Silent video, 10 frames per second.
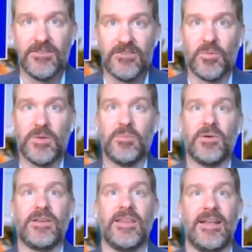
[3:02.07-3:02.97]
So we
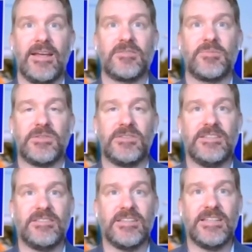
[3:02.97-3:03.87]
bring that
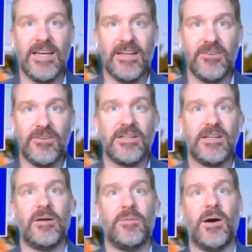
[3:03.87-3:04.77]
expertise together to
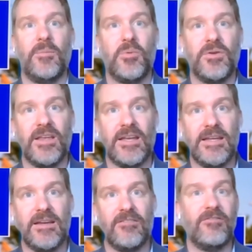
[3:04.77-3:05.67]
come up with
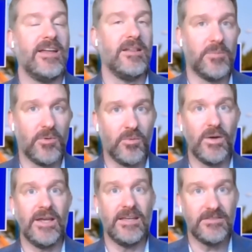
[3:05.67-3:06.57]
any available
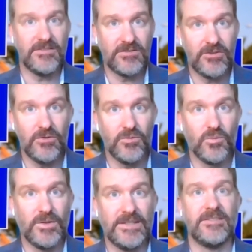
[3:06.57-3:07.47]
ways to
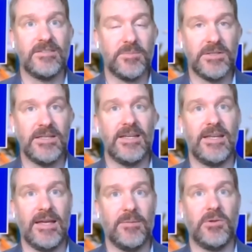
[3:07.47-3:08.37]
reasonably
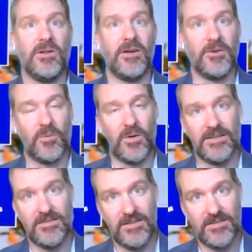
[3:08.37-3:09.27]
enable
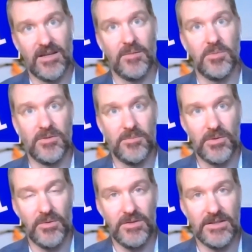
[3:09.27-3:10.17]
otherwise disabled
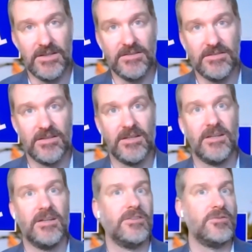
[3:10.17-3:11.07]
employees
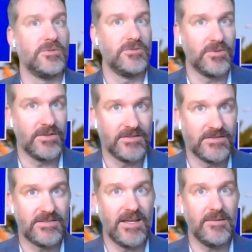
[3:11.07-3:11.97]
to enjoy the
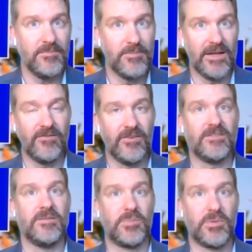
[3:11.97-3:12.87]
same
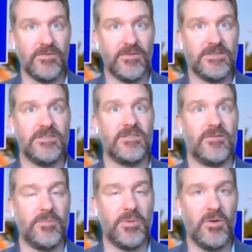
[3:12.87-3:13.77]
benefits and privileges
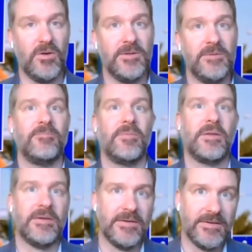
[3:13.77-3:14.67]
of employment
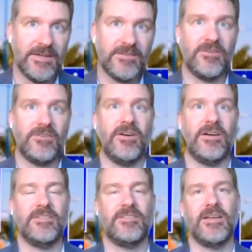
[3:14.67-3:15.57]
as their
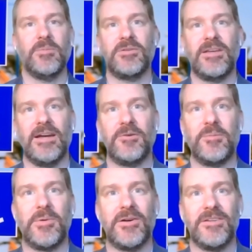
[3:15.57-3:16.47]
non-disabled
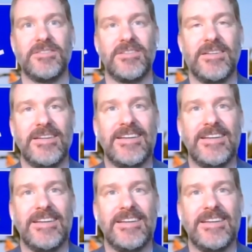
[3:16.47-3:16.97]
counterparts.